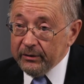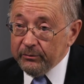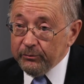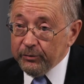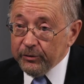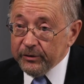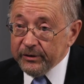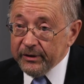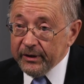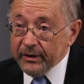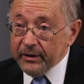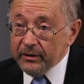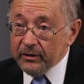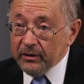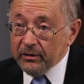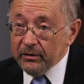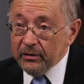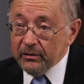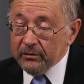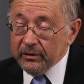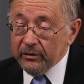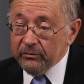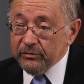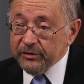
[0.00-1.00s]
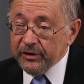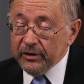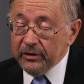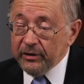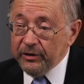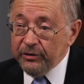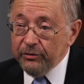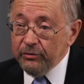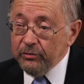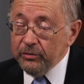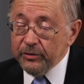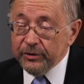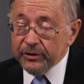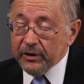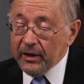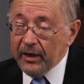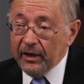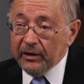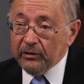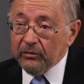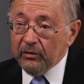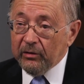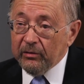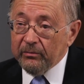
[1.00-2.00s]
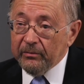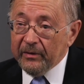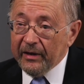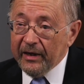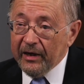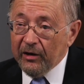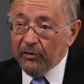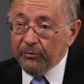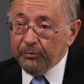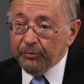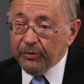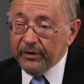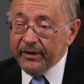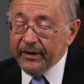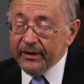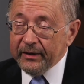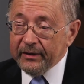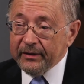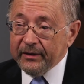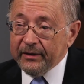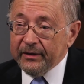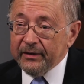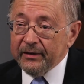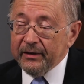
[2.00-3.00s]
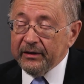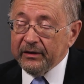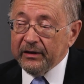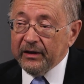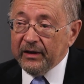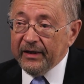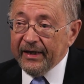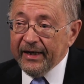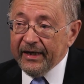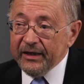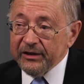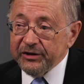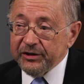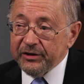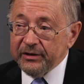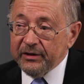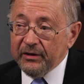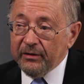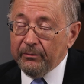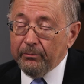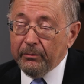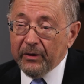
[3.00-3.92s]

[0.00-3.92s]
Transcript: in particular, there was a huge cholera outbreak in the last